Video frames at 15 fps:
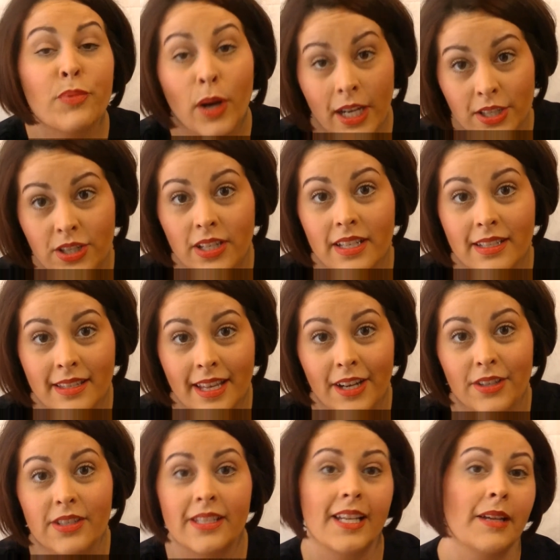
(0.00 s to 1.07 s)
brushes. They're
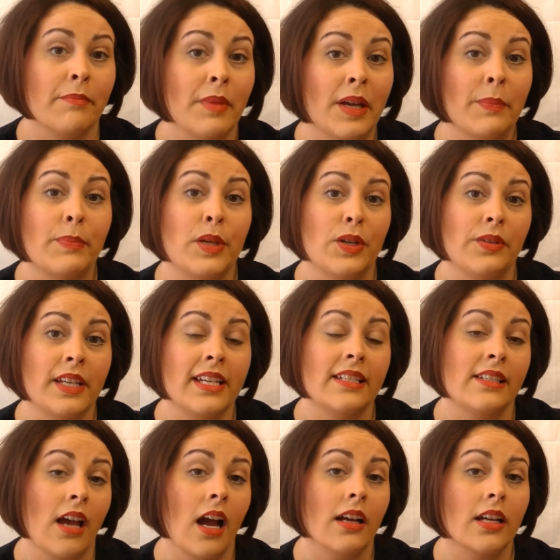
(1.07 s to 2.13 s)

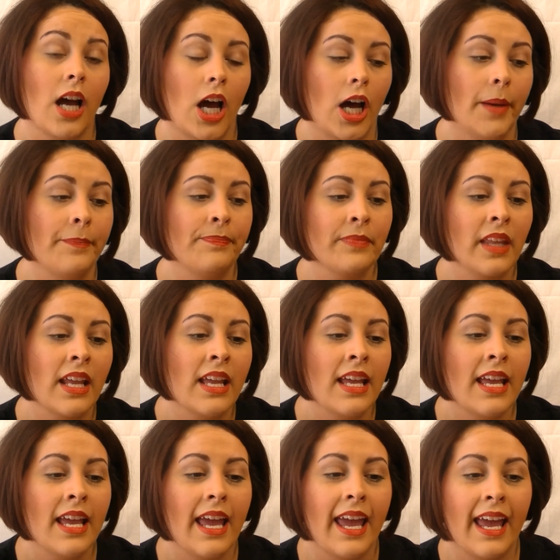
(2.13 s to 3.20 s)
sigmabeauty.com,
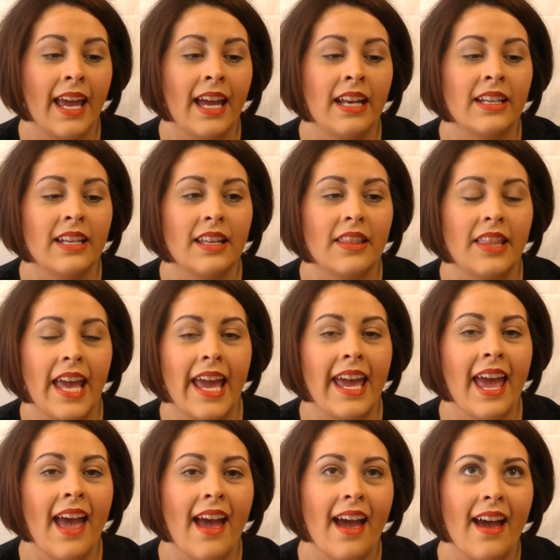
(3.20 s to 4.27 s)
and they
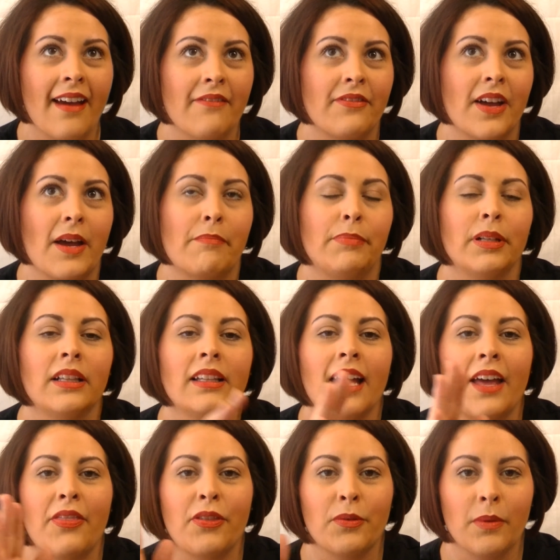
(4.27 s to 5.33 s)
have a
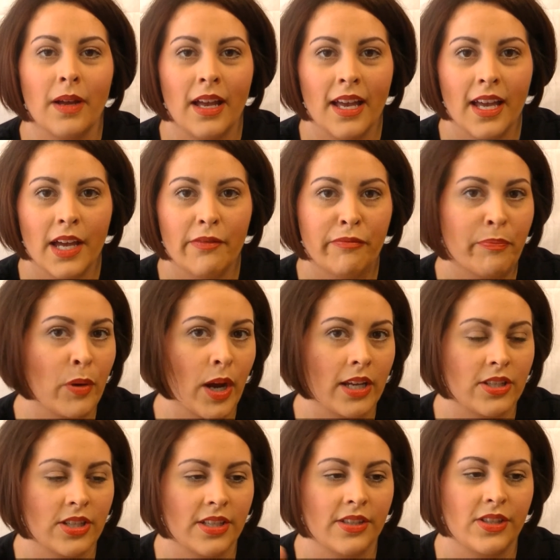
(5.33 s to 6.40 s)
plethora of
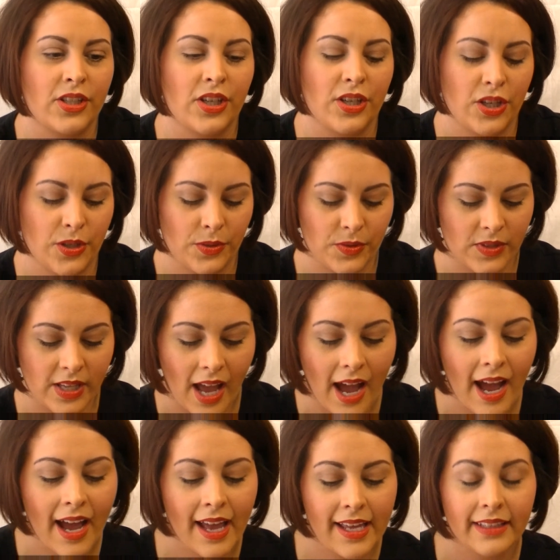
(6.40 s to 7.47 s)
brushes to use.
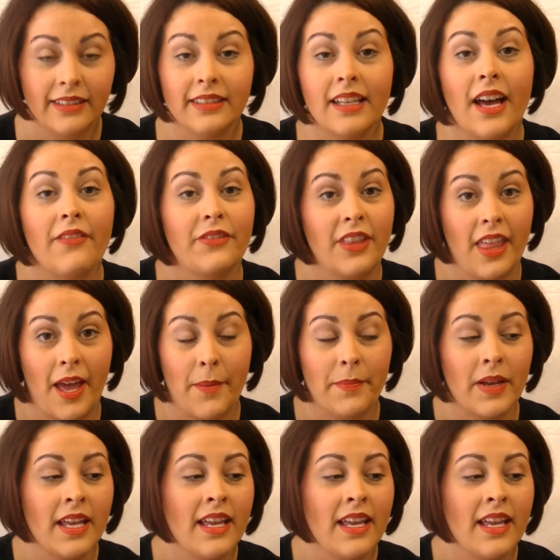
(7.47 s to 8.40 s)
I love them.